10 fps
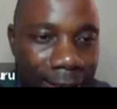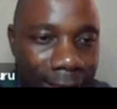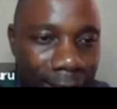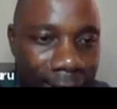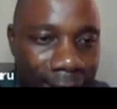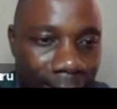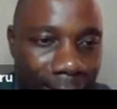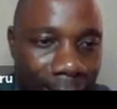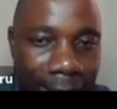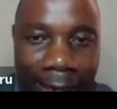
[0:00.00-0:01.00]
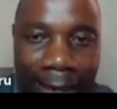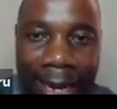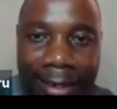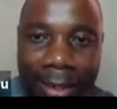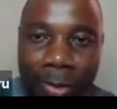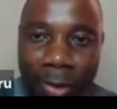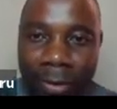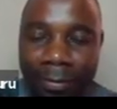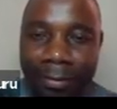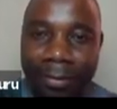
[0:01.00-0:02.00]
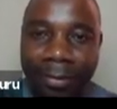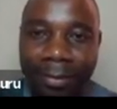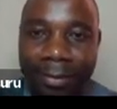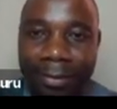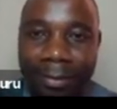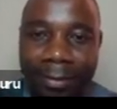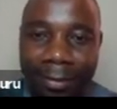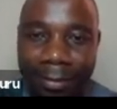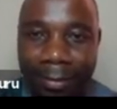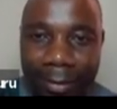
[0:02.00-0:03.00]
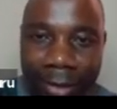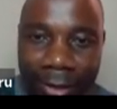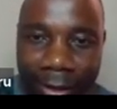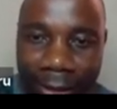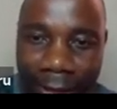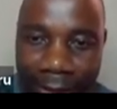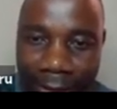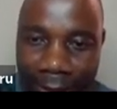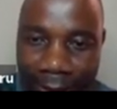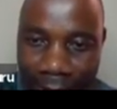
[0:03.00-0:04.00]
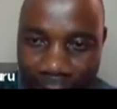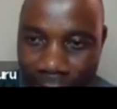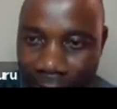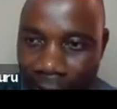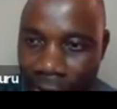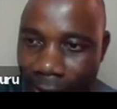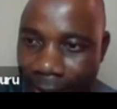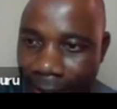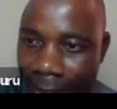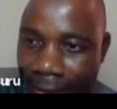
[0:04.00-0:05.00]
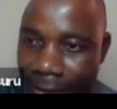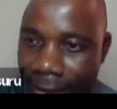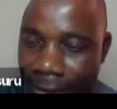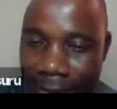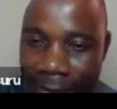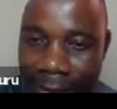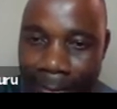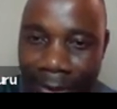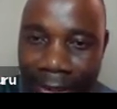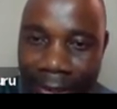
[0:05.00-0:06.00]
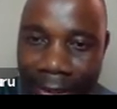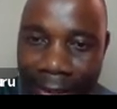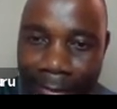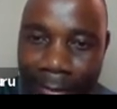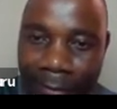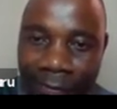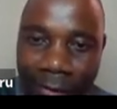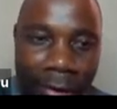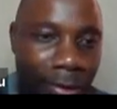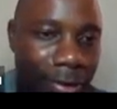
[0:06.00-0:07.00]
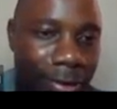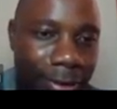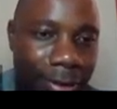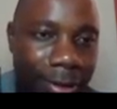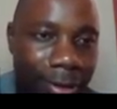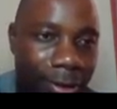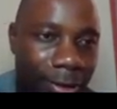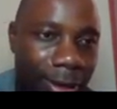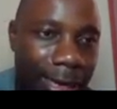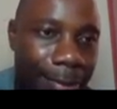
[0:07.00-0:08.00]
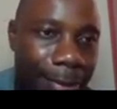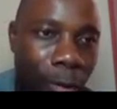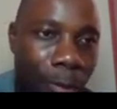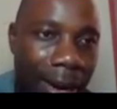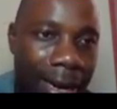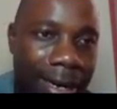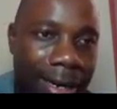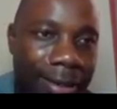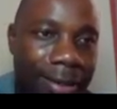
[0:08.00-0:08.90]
Let us say, okay, I like this one. You see it? You click on the next template again, maybe 4. Okay, let me go back.